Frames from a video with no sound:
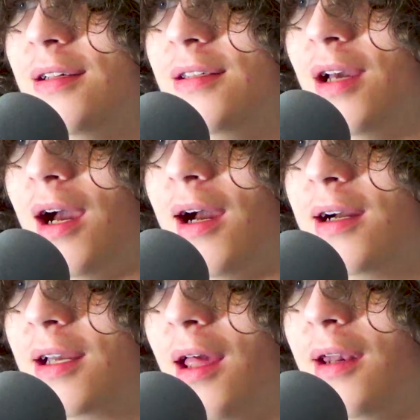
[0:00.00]
Yeah,
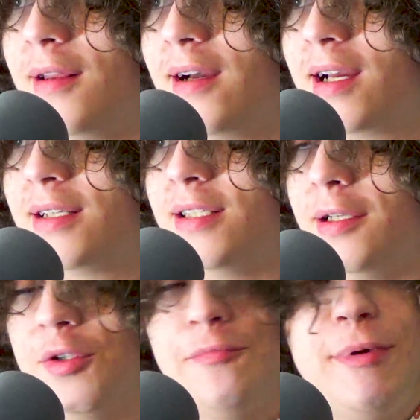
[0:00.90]
again, like I
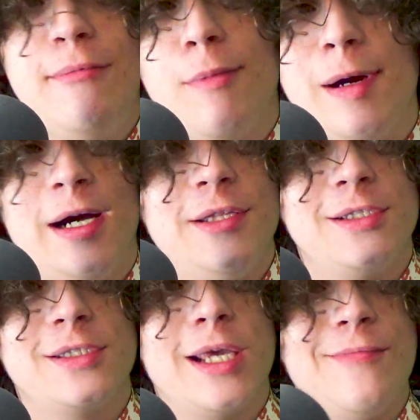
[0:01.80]
said, the people behind
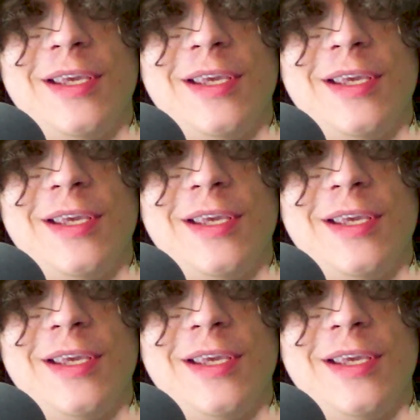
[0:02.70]
this game, the